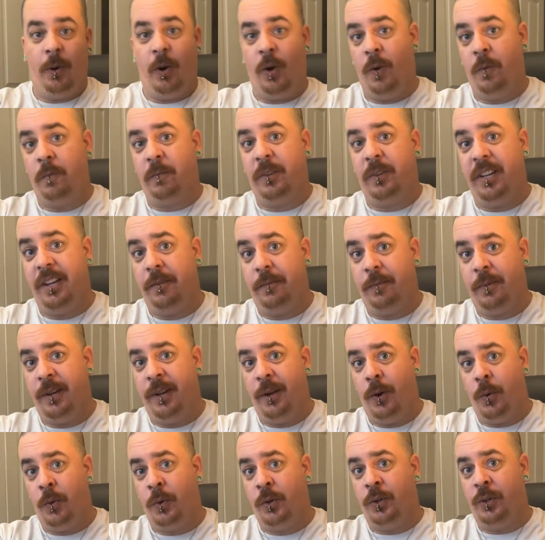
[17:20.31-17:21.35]
But hopefully if
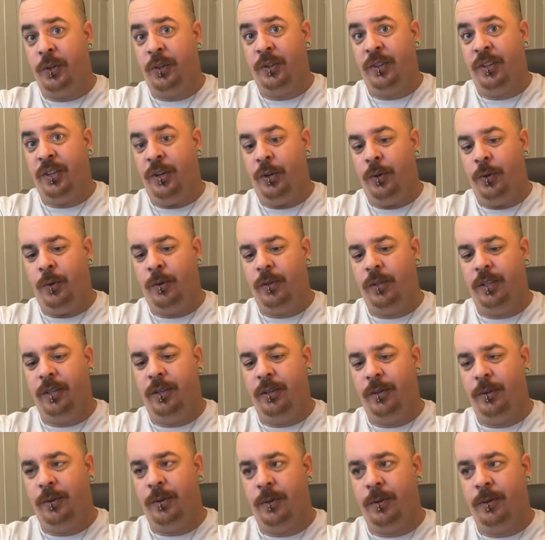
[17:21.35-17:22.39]
we order the new
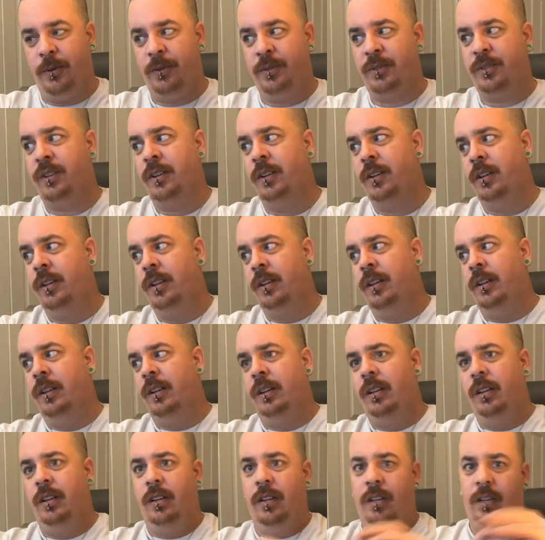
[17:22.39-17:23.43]
clear doors,
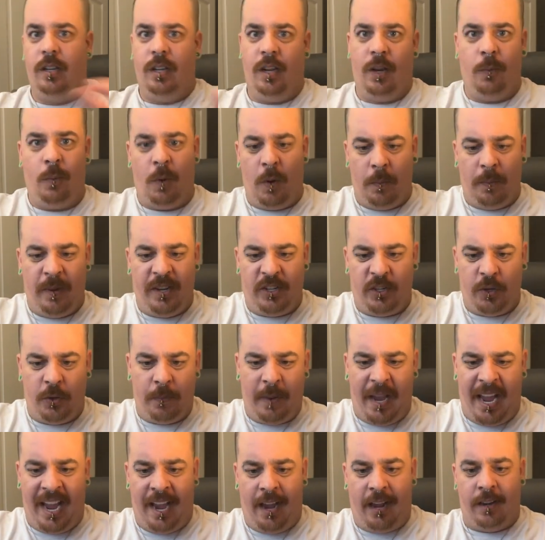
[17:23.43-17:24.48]
it won't be too
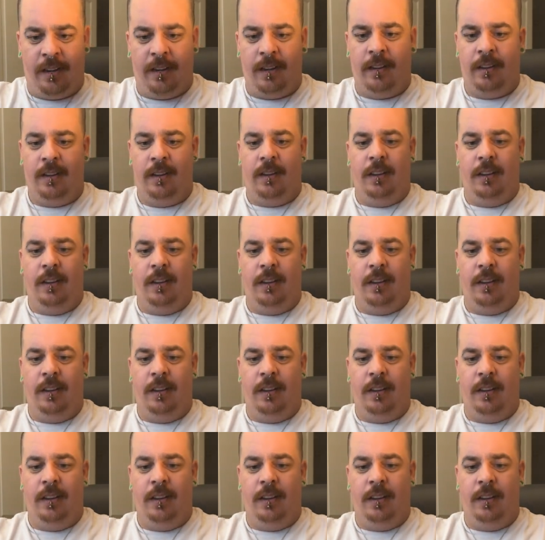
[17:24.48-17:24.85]
bad.